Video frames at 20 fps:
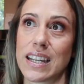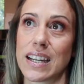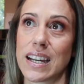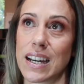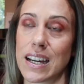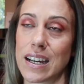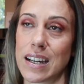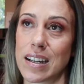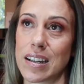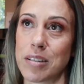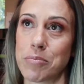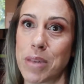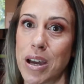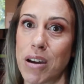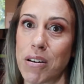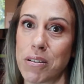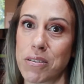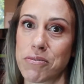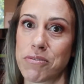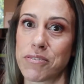
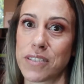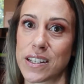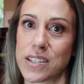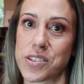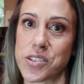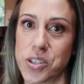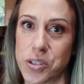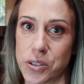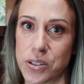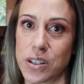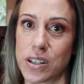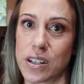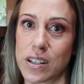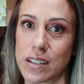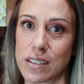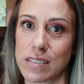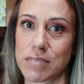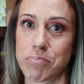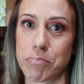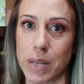how it fits
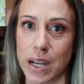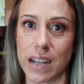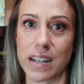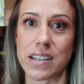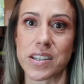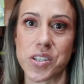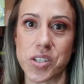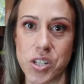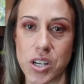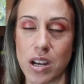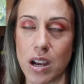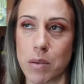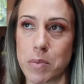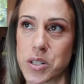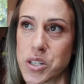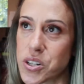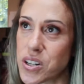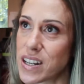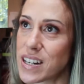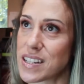your body's
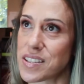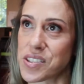geometry.